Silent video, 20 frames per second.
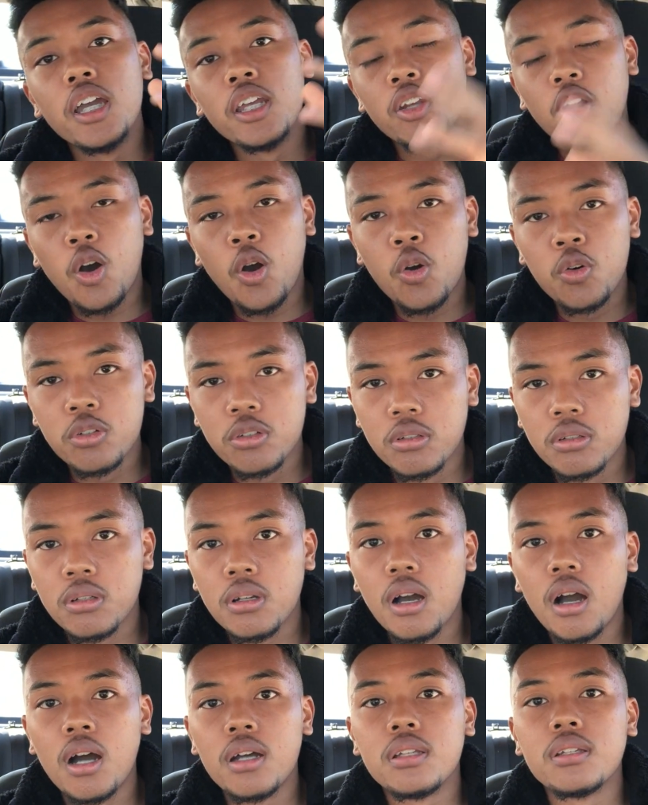an older
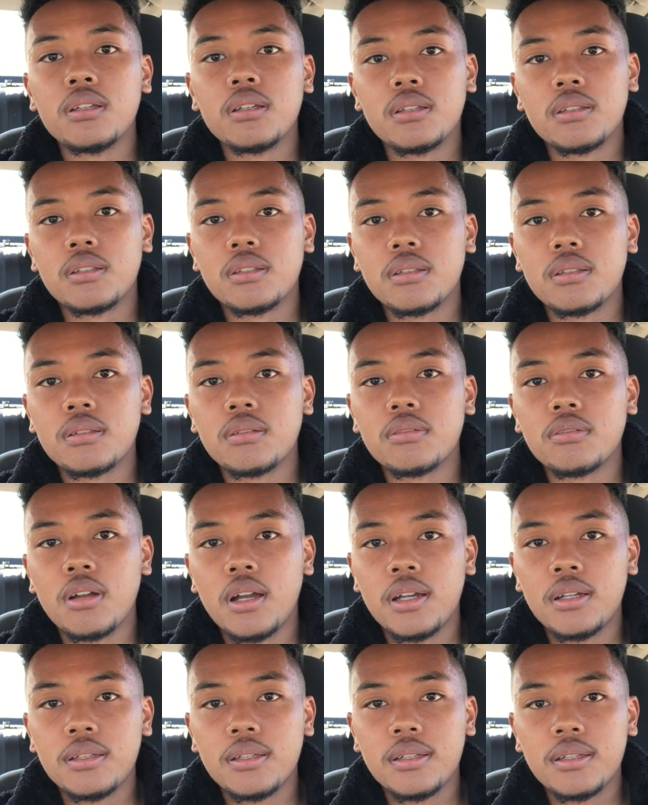audience,
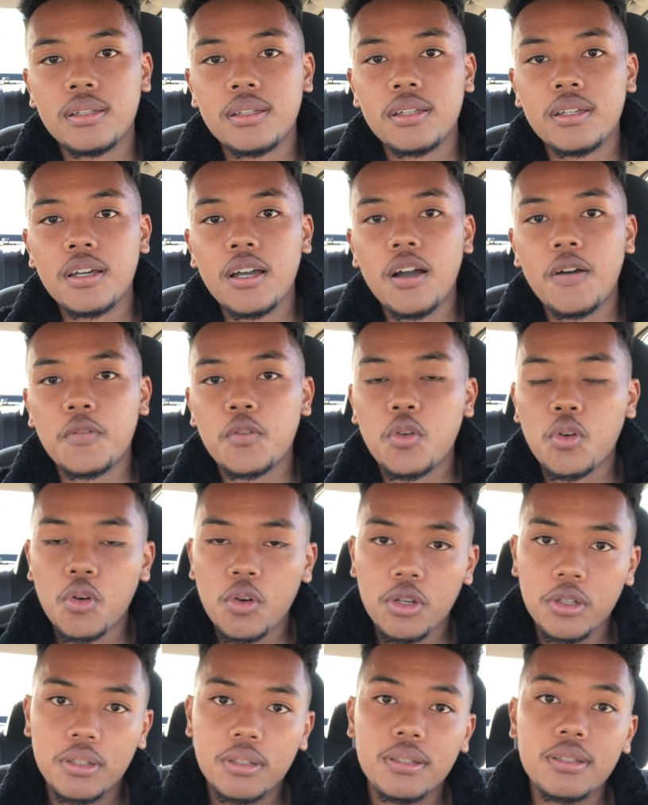right? Of
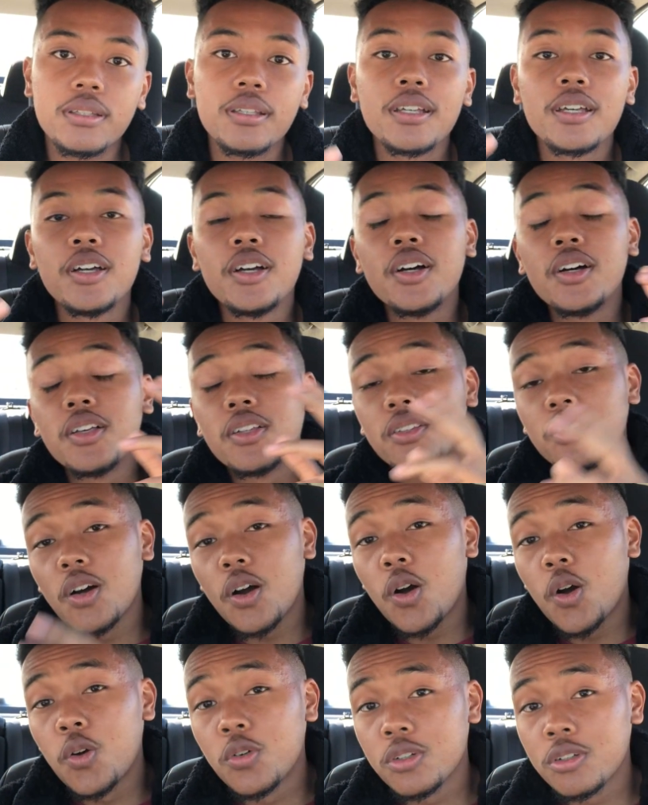course,
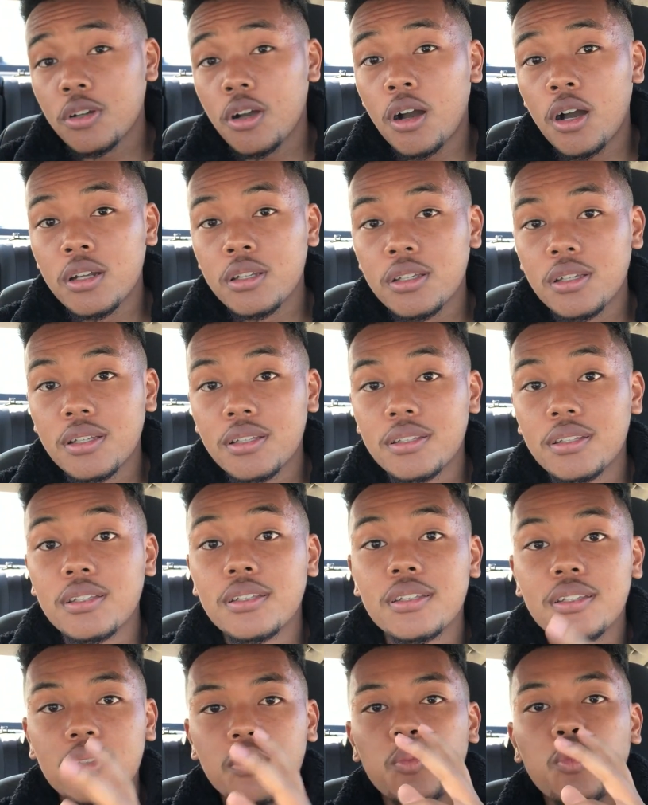the older audience
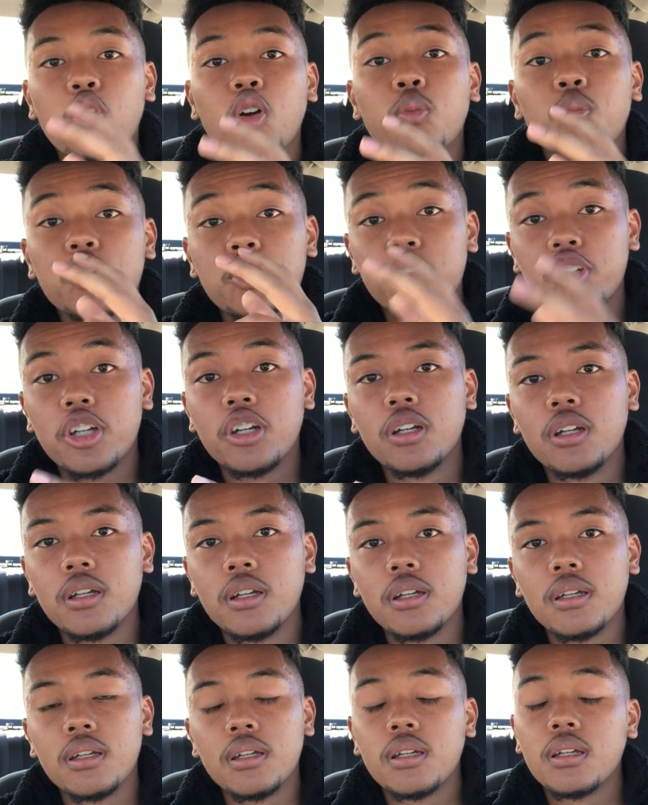is more
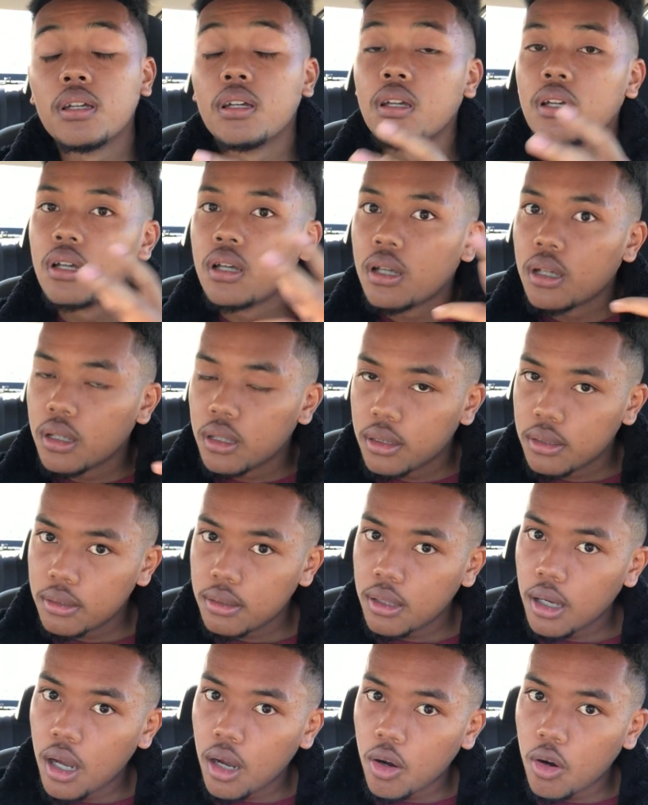mature,
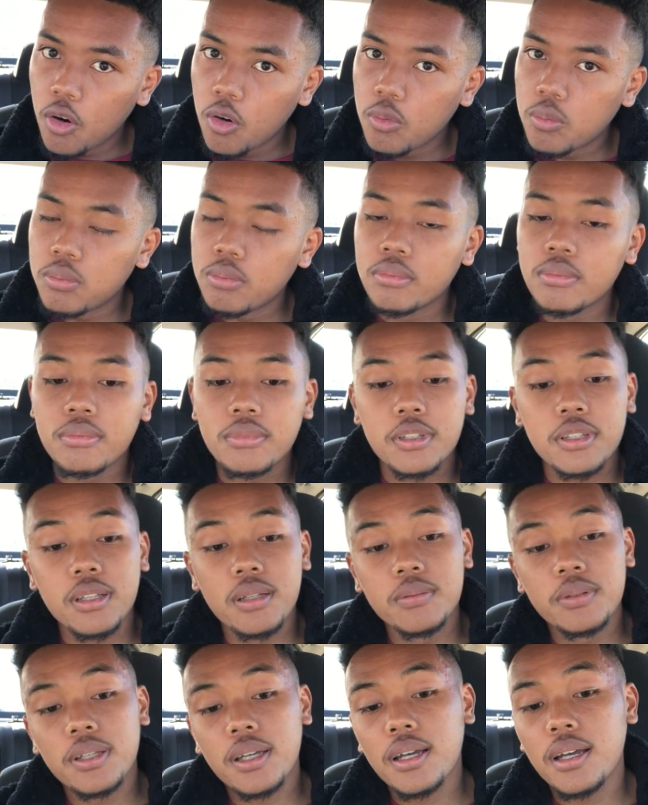I hope.
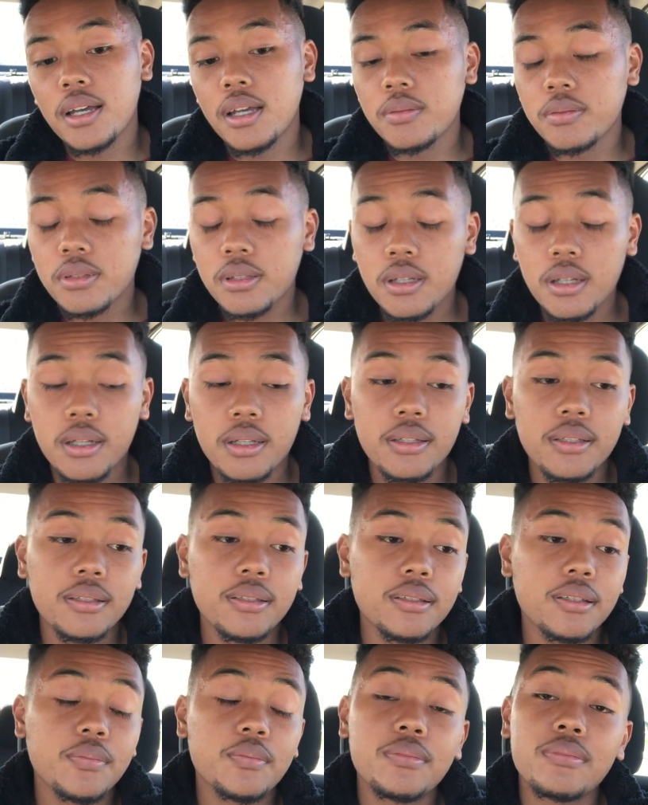Sometimes
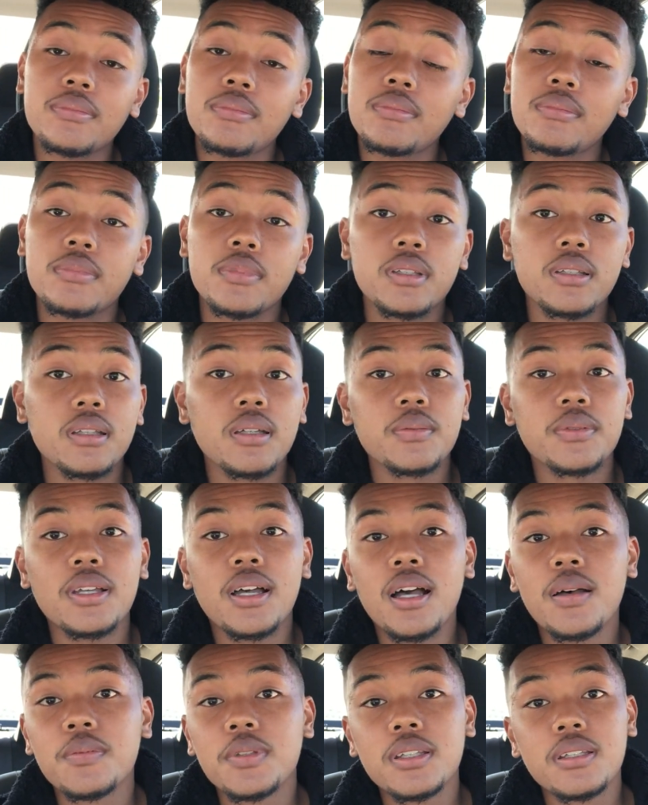the
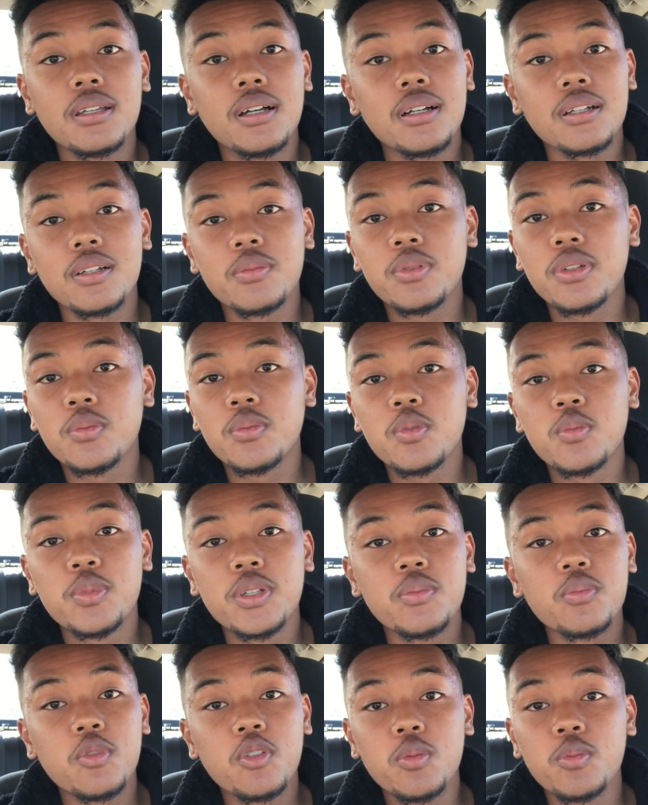younger people
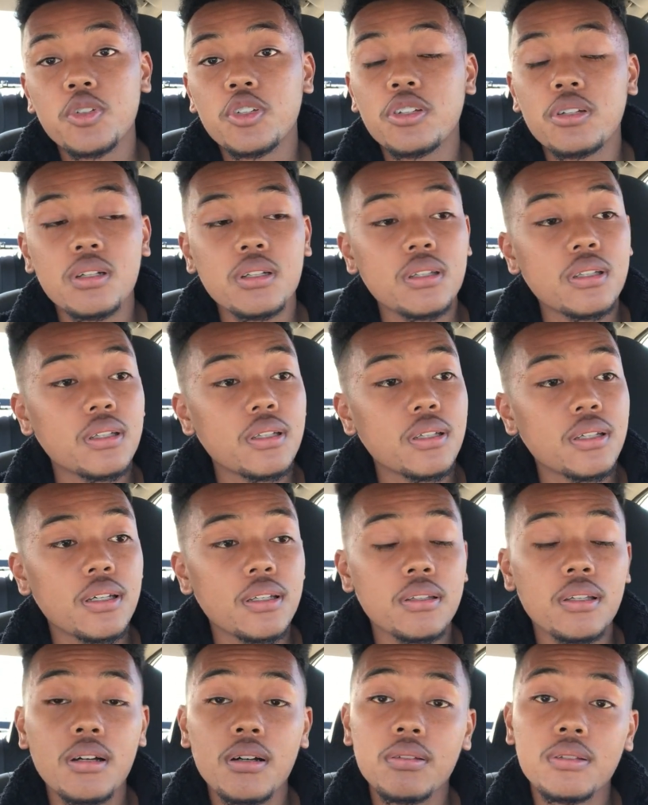be more mature than the
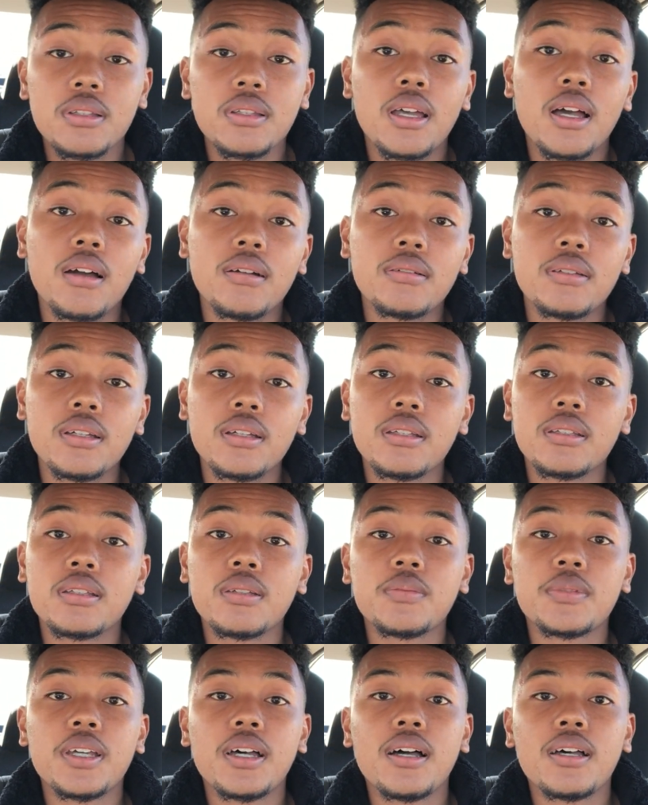adults nowadays
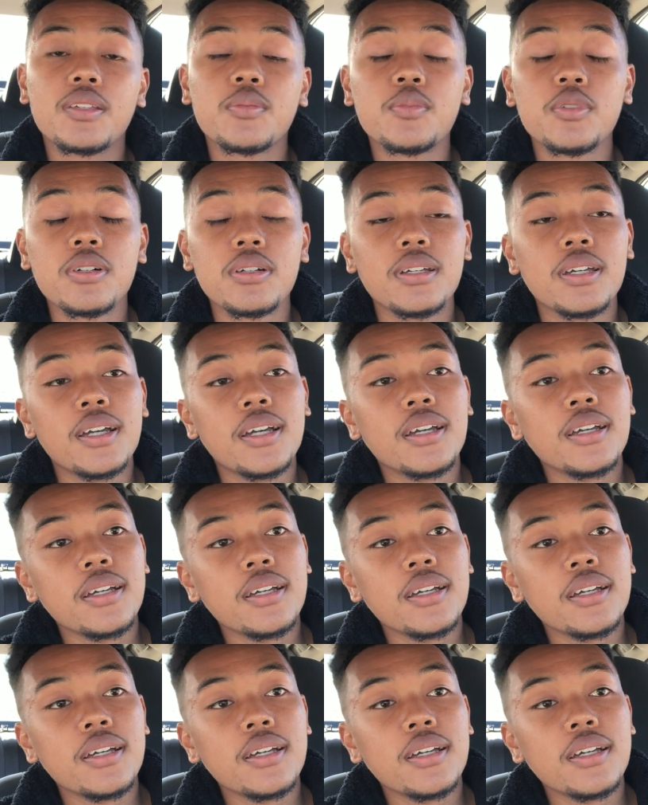sometimes, but